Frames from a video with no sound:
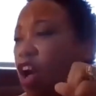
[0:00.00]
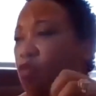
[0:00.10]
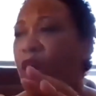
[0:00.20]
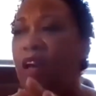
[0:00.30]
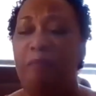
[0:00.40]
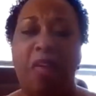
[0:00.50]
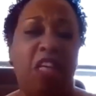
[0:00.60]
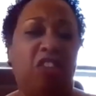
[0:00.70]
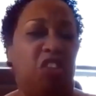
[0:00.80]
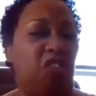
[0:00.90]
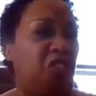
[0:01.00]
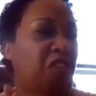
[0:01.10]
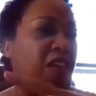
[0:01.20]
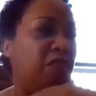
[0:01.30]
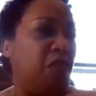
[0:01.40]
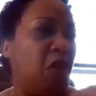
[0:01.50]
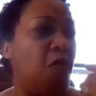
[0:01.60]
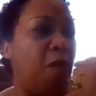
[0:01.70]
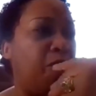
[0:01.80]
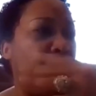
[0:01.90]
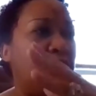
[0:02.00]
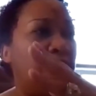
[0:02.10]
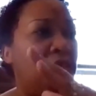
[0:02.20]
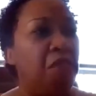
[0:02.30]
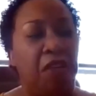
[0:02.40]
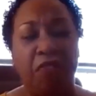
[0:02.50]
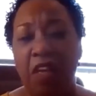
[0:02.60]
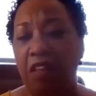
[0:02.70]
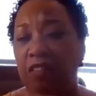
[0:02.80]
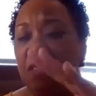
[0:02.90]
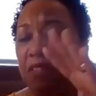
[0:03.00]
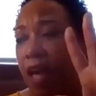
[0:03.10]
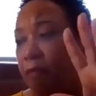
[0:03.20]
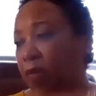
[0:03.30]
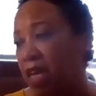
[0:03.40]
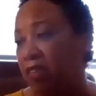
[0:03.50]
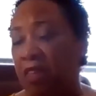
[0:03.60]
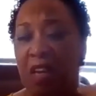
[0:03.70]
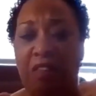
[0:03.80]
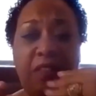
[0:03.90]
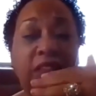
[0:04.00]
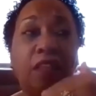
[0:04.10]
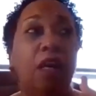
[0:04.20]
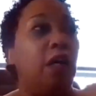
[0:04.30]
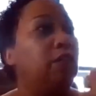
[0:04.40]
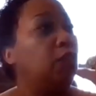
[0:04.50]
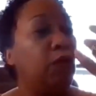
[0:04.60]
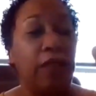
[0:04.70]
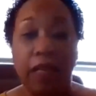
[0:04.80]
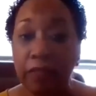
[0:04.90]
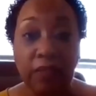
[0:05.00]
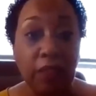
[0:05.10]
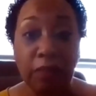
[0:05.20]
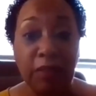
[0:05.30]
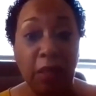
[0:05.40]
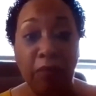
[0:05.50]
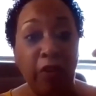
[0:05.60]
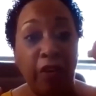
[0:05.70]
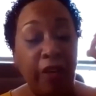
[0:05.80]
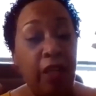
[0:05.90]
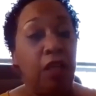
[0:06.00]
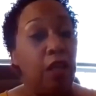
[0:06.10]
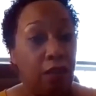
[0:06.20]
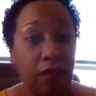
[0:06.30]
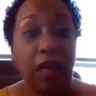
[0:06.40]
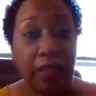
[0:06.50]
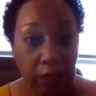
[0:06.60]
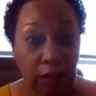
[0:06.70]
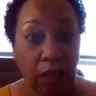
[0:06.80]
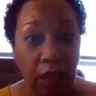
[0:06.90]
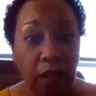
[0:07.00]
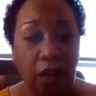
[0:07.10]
white men just are, have no appeal and they're sappy they're this I said well i've seen some very nice uh,